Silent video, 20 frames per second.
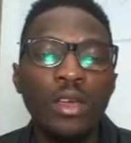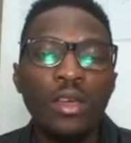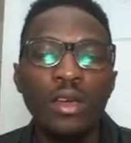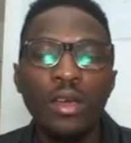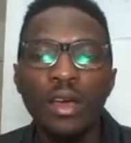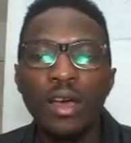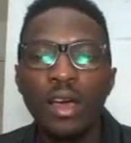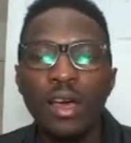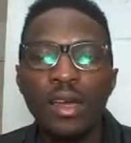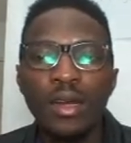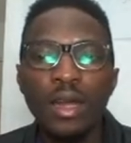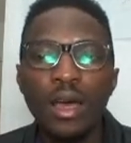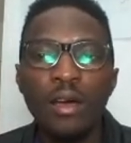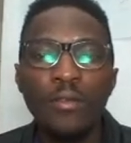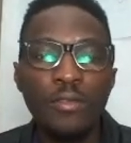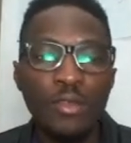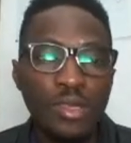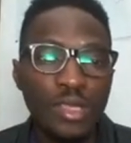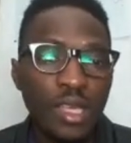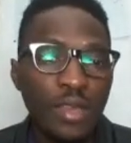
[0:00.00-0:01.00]
And
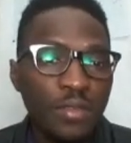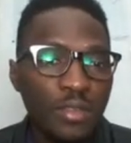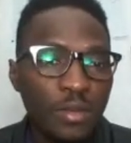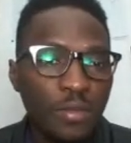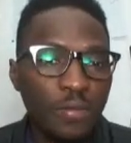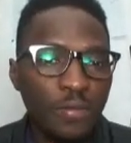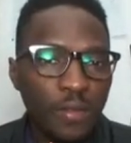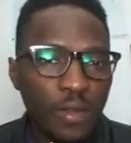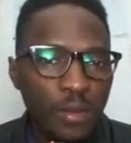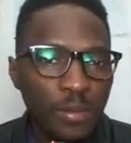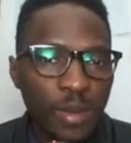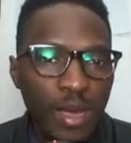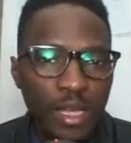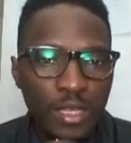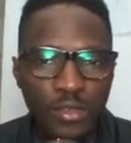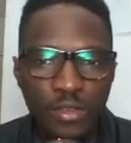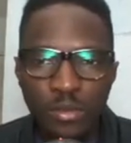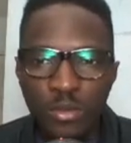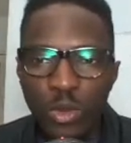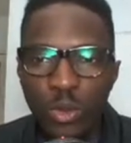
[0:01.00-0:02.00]
I've received some
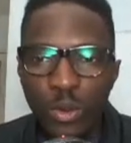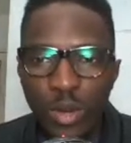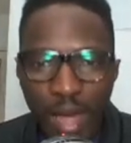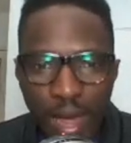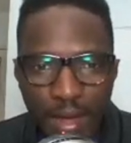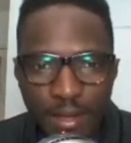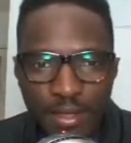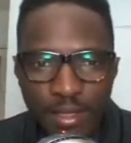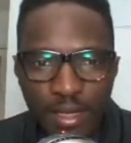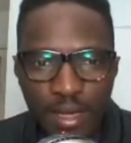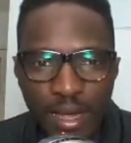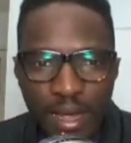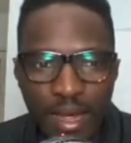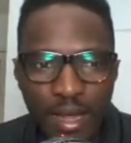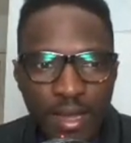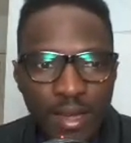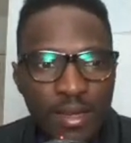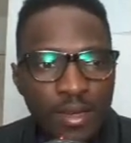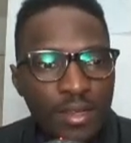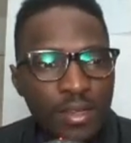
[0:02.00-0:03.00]
feedbacks from you guys,
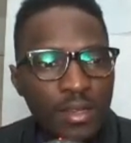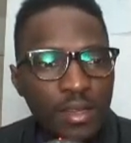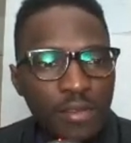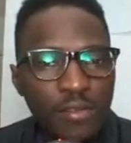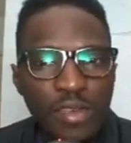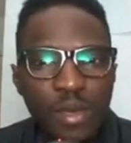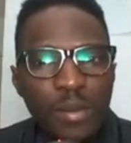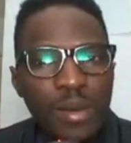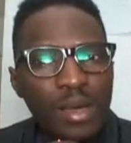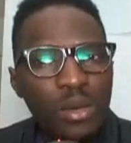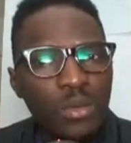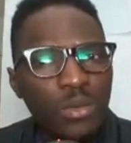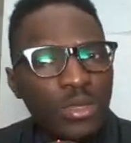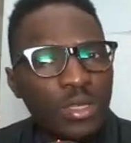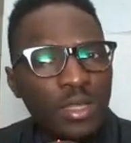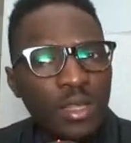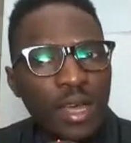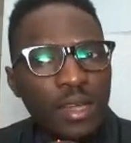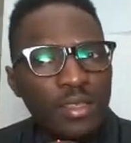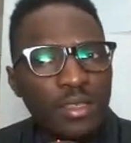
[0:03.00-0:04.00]
and the feedback
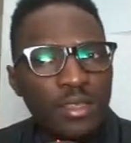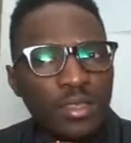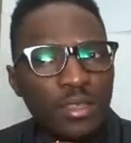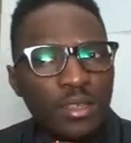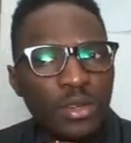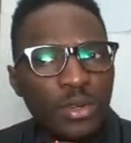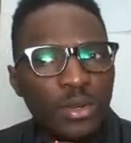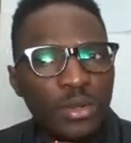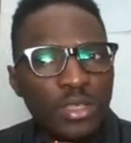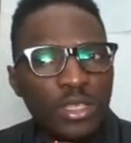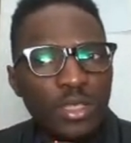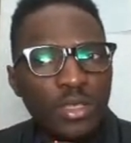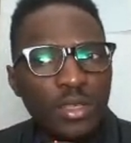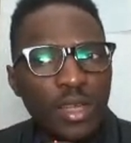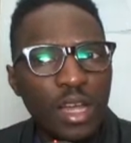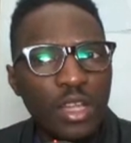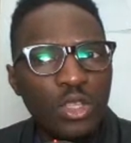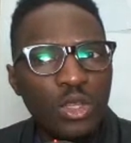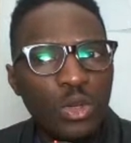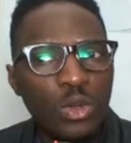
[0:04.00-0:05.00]
was that
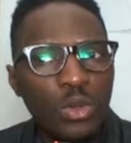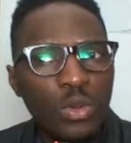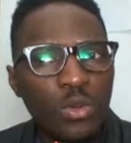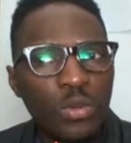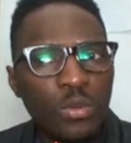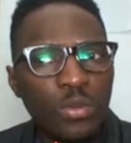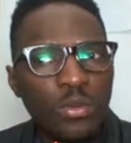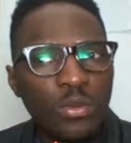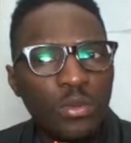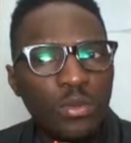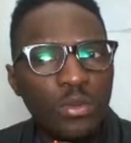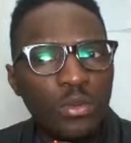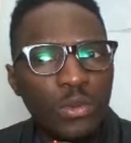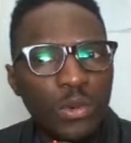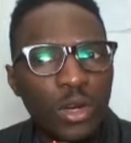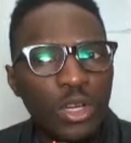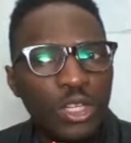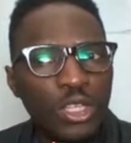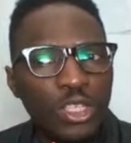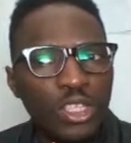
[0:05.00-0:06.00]
I do
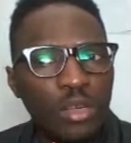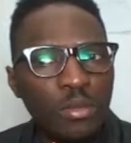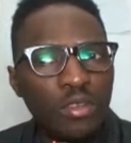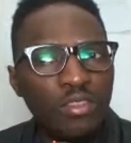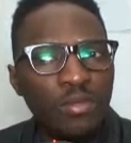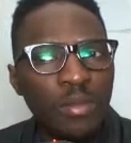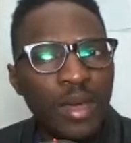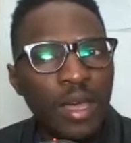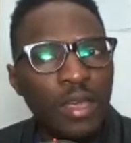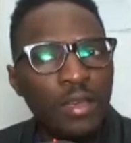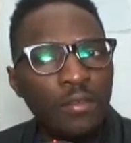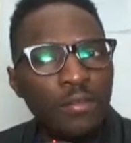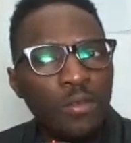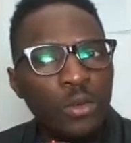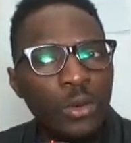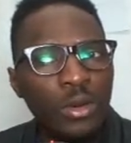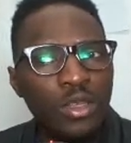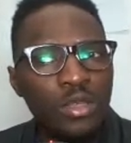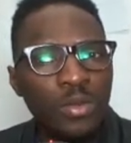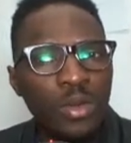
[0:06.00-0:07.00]
rush some of my
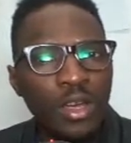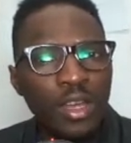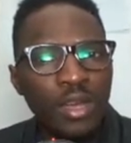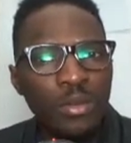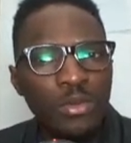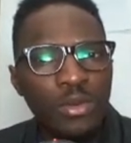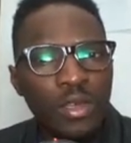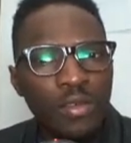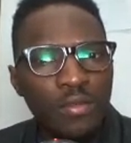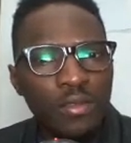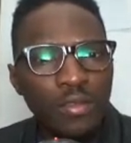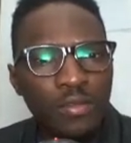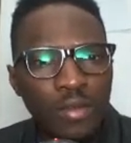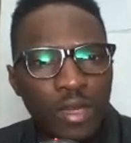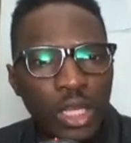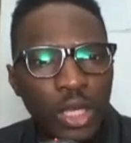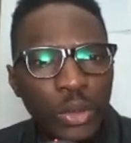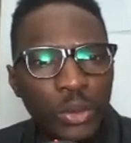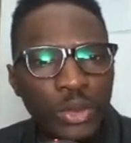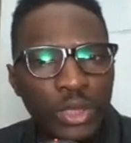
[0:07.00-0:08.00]
Forex market preview
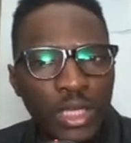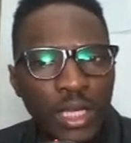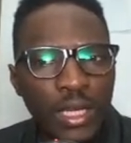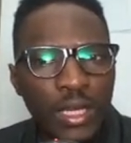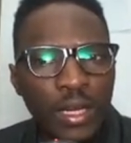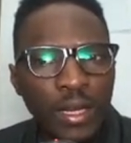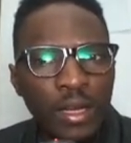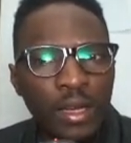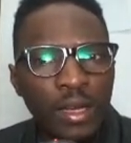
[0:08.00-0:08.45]
videos, and